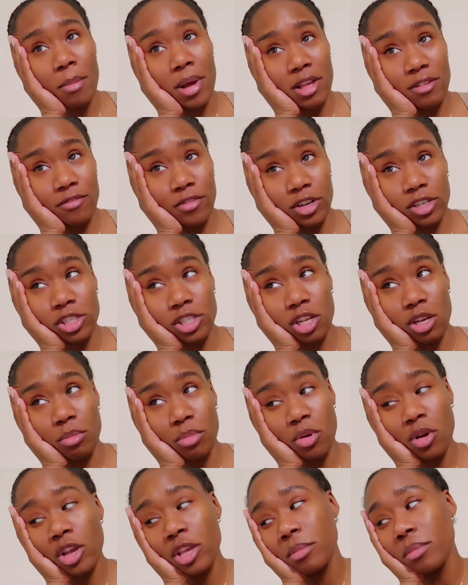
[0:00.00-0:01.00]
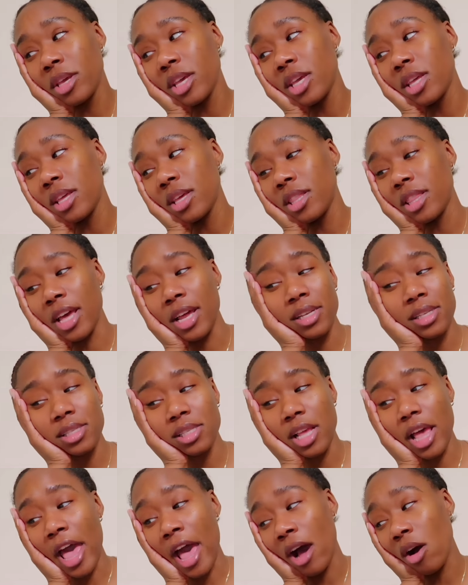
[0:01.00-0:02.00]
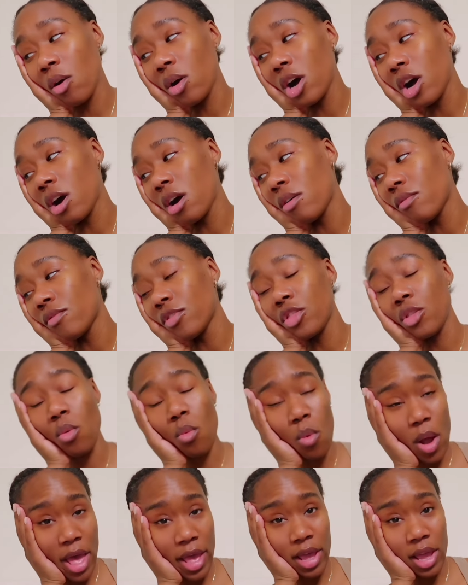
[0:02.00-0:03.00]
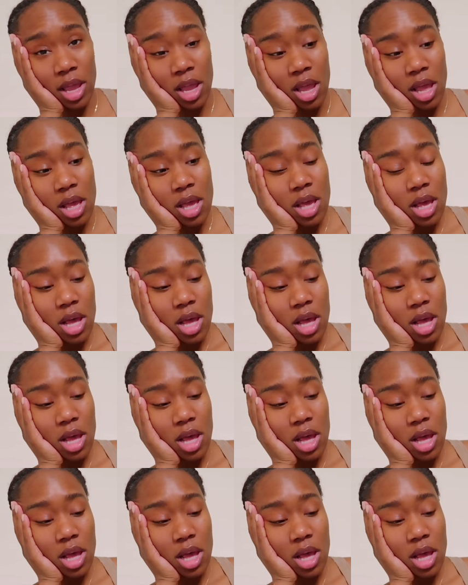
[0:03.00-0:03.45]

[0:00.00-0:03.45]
My first appointment that is out of the way.